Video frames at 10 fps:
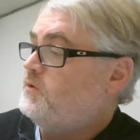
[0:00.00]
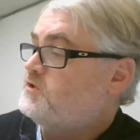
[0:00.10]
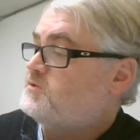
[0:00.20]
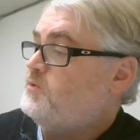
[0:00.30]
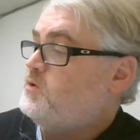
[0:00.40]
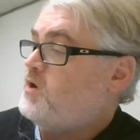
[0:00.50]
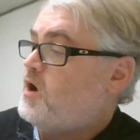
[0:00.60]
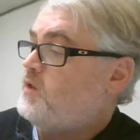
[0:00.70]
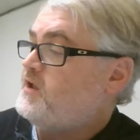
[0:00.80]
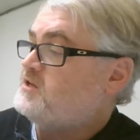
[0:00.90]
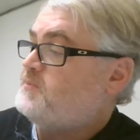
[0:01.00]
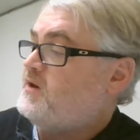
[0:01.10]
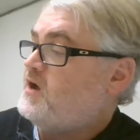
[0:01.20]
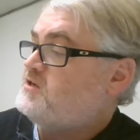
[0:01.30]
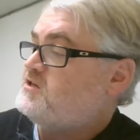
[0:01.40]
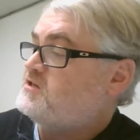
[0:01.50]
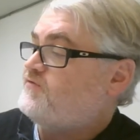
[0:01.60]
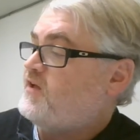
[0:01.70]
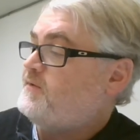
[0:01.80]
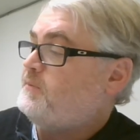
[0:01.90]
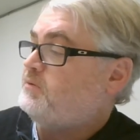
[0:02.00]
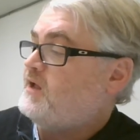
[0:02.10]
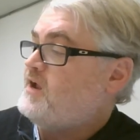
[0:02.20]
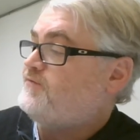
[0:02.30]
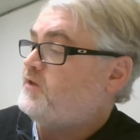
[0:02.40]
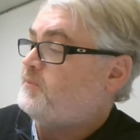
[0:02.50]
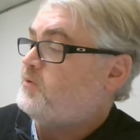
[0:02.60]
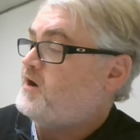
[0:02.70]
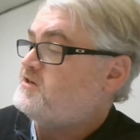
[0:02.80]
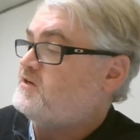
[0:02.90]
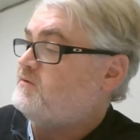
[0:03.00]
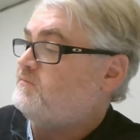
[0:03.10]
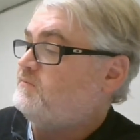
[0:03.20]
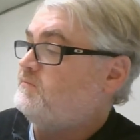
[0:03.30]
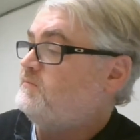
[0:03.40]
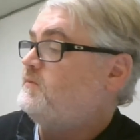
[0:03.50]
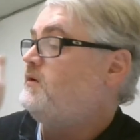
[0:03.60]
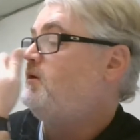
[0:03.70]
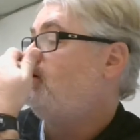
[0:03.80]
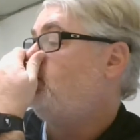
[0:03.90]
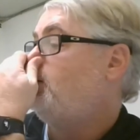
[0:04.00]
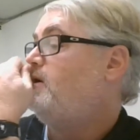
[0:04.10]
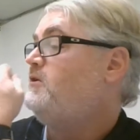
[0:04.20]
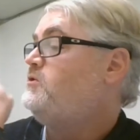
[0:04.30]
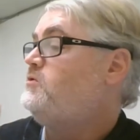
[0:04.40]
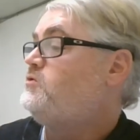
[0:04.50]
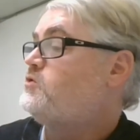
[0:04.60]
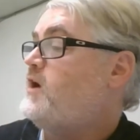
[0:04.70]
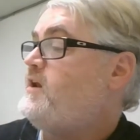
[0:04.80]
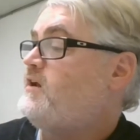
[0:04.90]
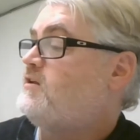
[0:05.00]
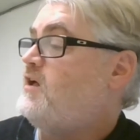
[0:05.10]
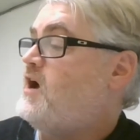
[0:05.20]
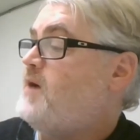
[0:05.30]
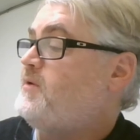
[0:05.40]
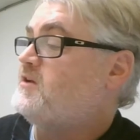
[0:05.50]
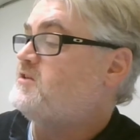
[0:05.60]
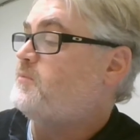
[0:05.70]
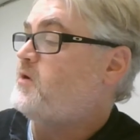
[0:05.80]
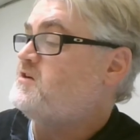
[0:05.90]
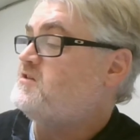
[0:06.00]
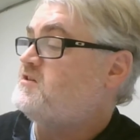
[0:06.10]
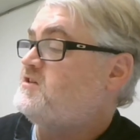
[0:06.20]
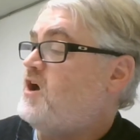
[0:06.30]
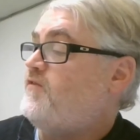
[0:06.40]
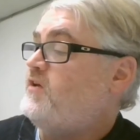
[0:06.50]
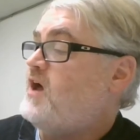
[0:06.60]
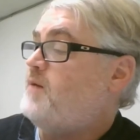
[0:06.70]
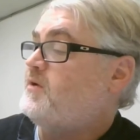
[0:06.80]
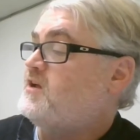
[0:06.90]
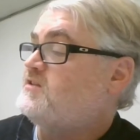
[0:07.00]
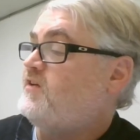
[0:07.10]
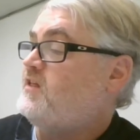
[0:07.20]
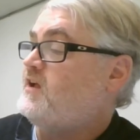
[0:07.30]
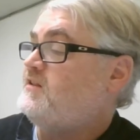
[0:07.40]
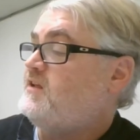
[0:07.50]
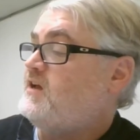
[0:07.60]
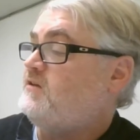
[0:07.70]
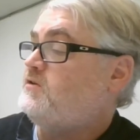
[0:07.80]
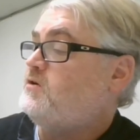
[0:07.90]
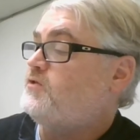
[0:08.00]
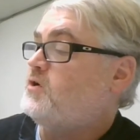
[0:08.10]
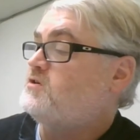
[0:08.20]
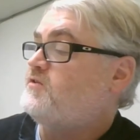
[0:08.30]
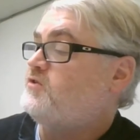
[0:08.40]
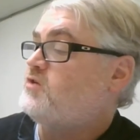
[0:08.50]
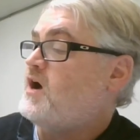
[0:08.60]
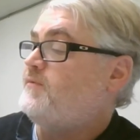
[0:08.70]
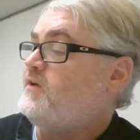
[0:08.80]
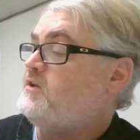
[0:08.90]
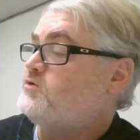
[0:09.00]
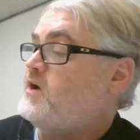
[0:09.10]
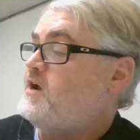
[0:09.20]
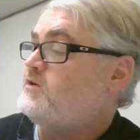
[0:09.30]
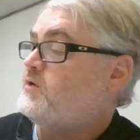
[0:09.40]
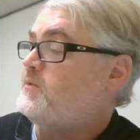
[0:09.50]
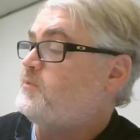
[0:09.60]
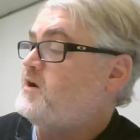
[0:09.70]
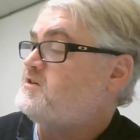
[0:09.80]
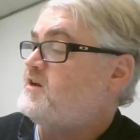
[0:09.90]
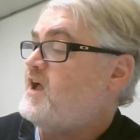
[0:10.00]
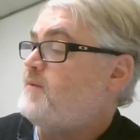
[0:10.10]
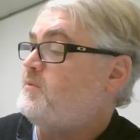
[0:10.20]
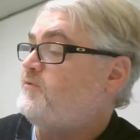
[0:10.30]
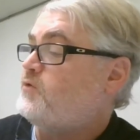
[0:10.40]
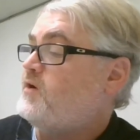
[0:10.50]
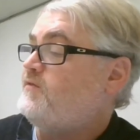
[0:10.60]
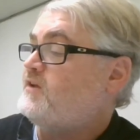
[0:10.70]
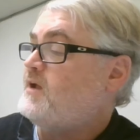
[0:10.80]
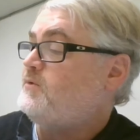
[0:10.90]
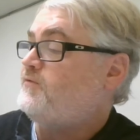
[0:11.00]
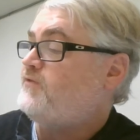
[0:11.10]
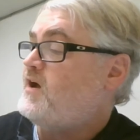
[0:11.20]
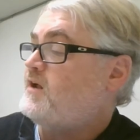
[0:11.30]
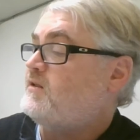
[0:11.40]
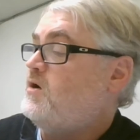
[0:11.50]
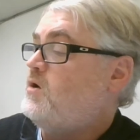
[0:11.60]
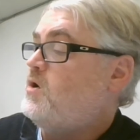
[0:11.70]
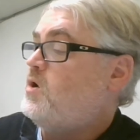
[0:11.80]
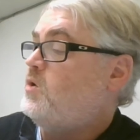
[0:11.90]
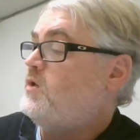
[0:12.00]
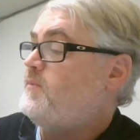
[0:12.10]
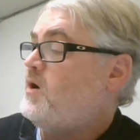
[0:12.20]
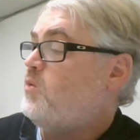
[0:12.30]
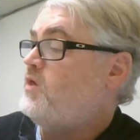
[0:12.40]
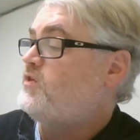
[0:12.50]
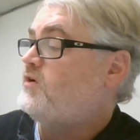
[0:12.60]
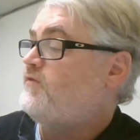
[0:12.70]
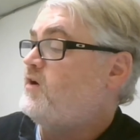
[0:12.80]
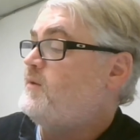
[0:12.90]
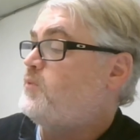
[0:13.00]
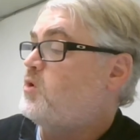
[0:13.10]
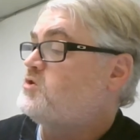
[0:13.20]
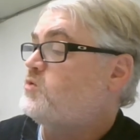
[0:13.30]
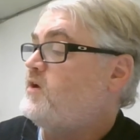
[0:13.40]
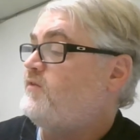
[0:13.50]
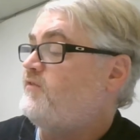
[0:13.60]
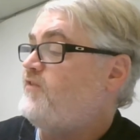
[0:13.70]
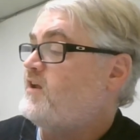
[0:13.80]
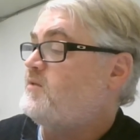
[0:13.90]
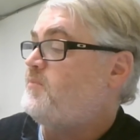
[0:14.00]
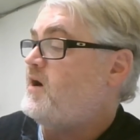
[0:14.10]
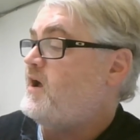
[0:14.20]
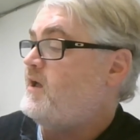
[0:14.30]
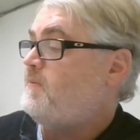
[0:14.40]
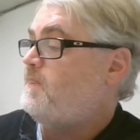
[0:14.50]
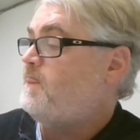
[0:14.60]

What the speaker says: Smoot-Hawley has been unjustifiably blamed for the Depression. Trade declined because of the Depression itself, not because of anything it did. 2/3 of the drop of any trade during the Depression happened before it even came into effect. Only about 1/3 of our imports were even affected by it.